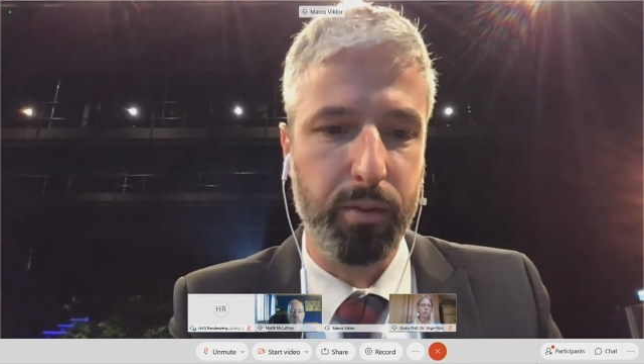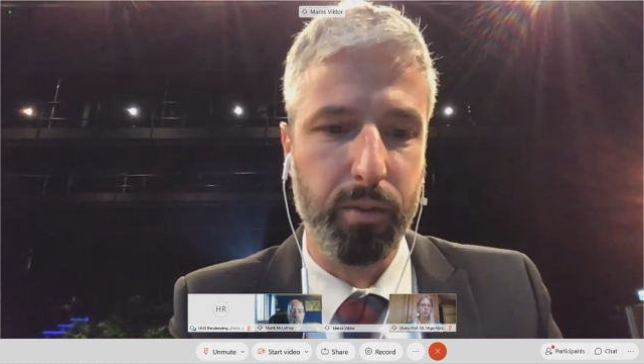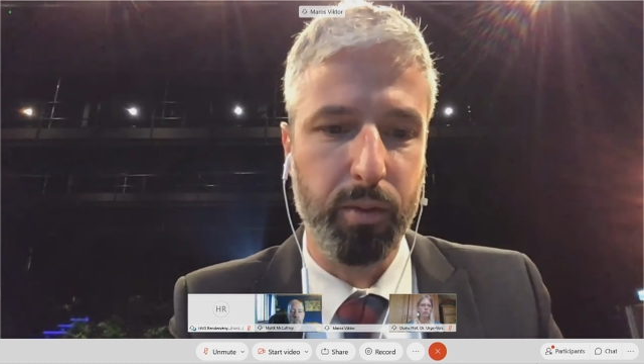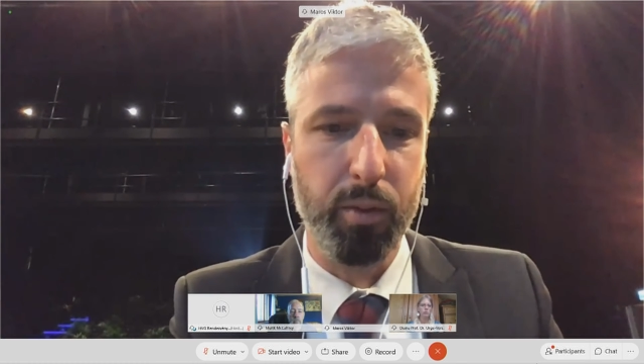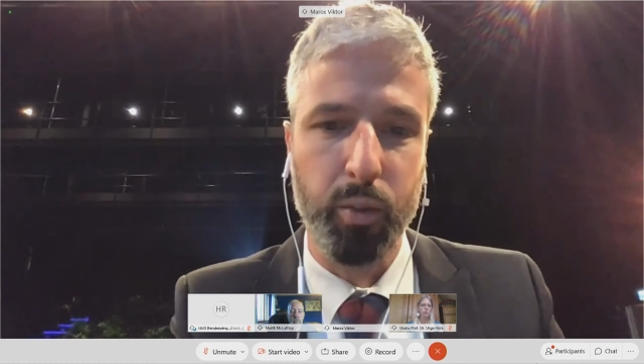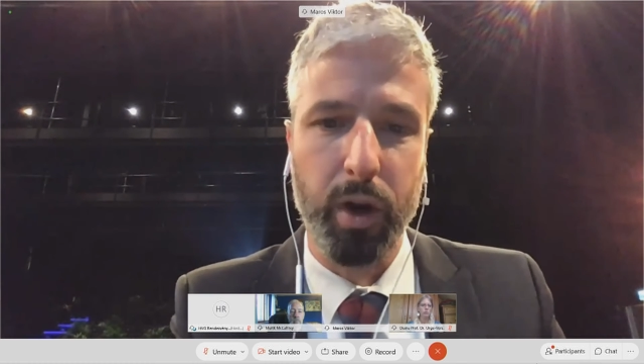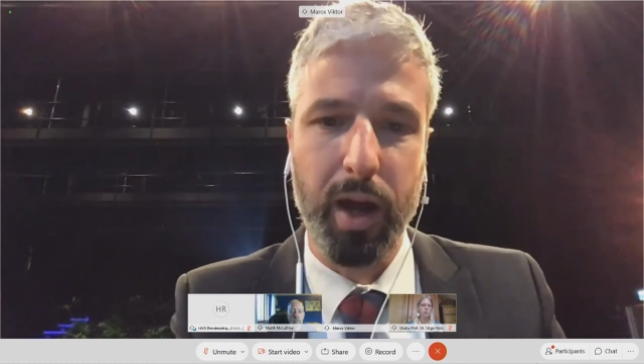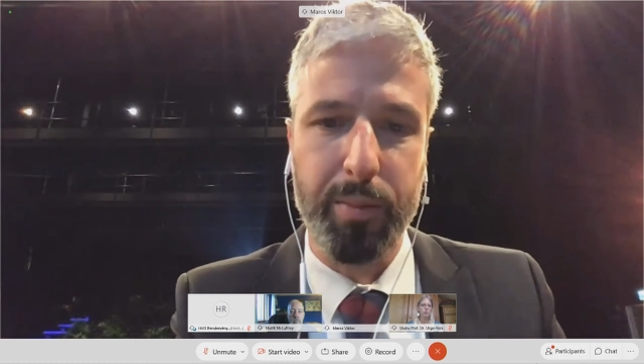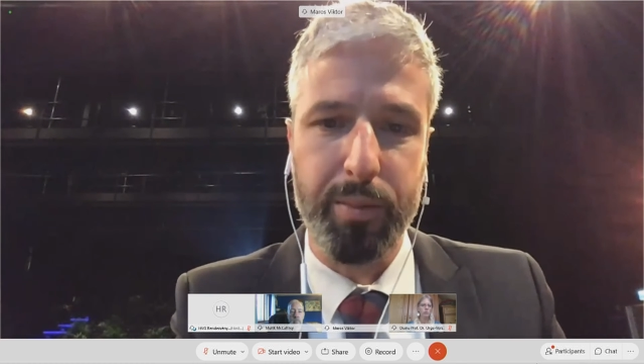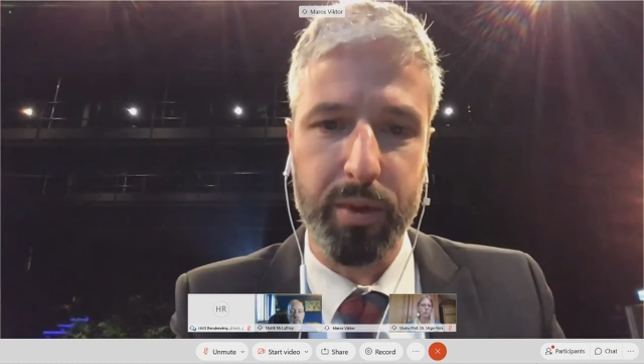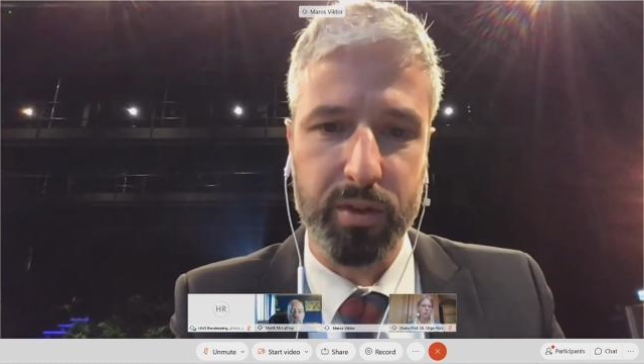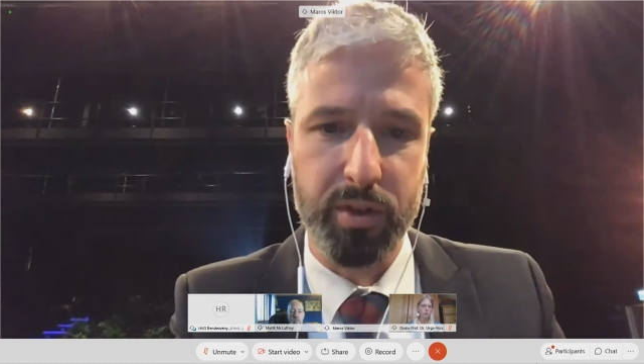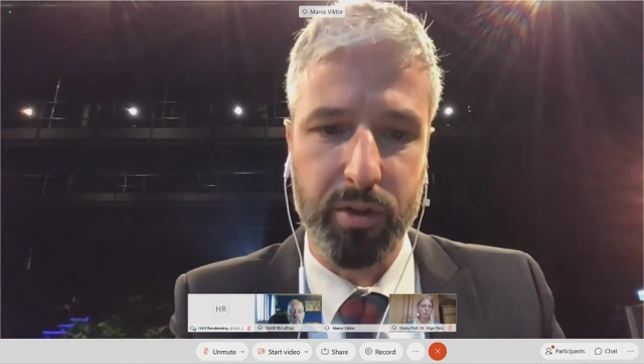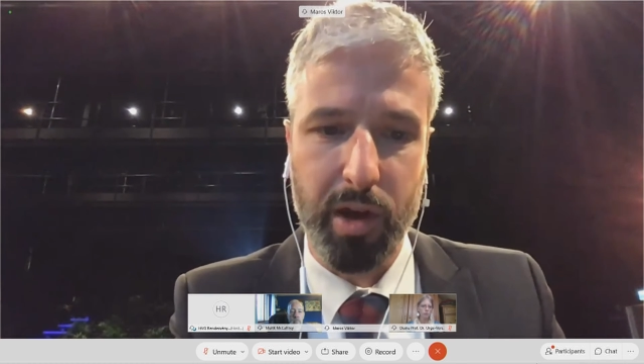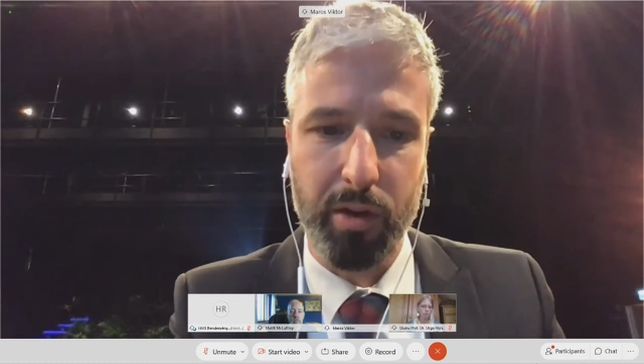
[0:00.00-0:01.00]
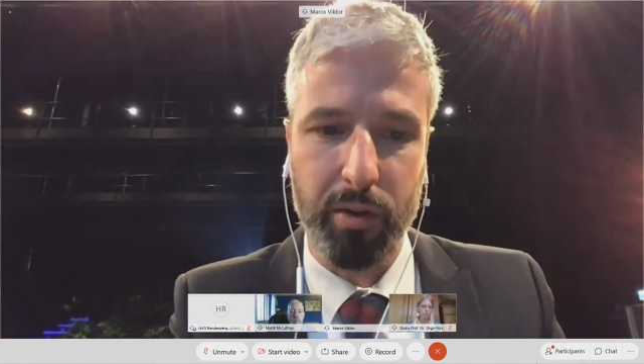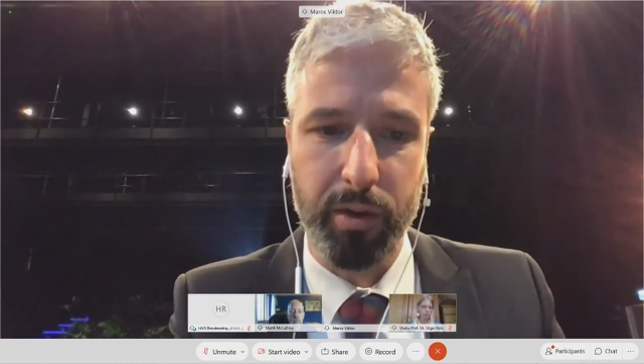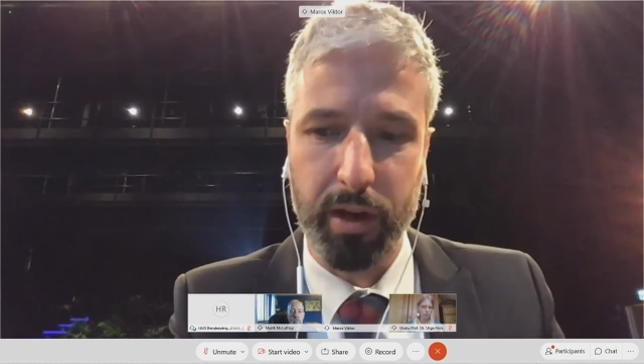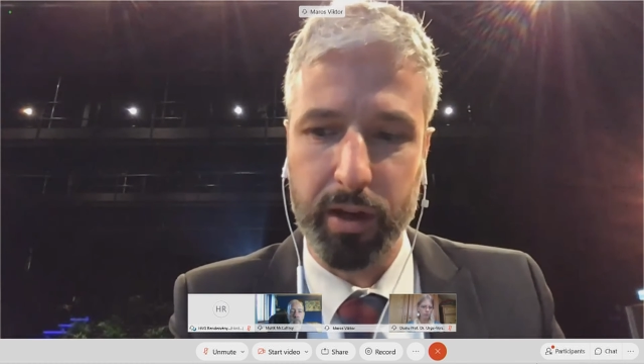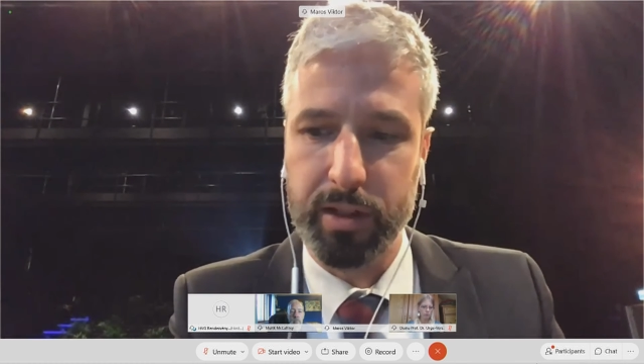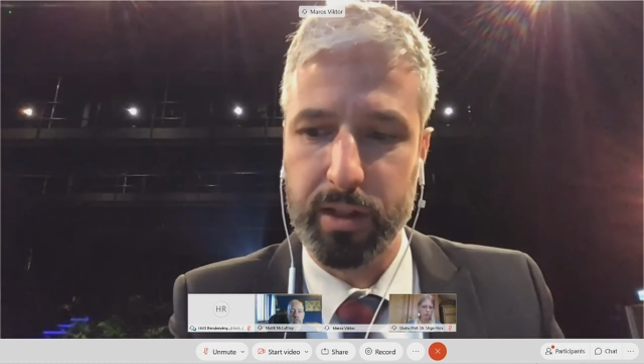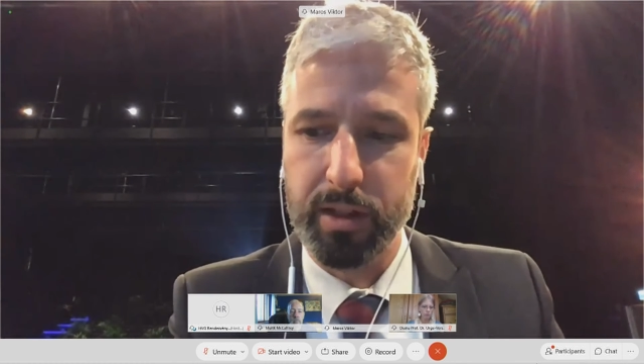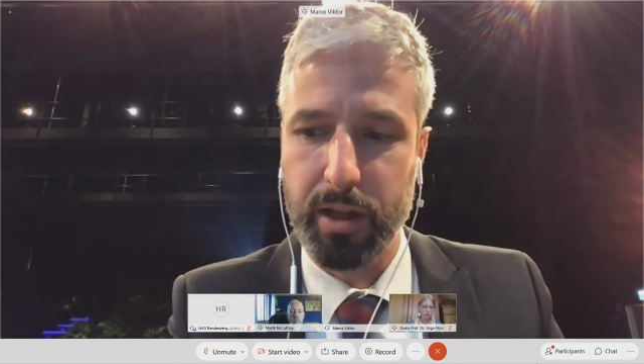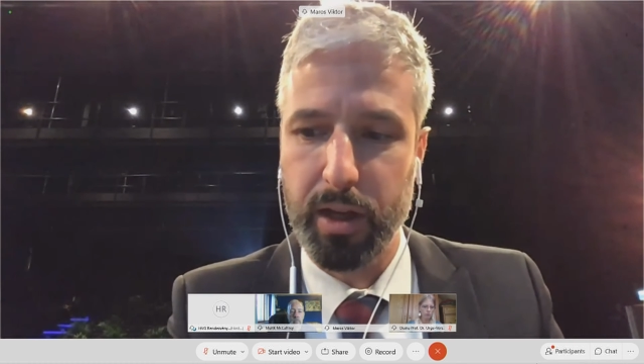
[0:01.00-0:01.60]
what happens around us,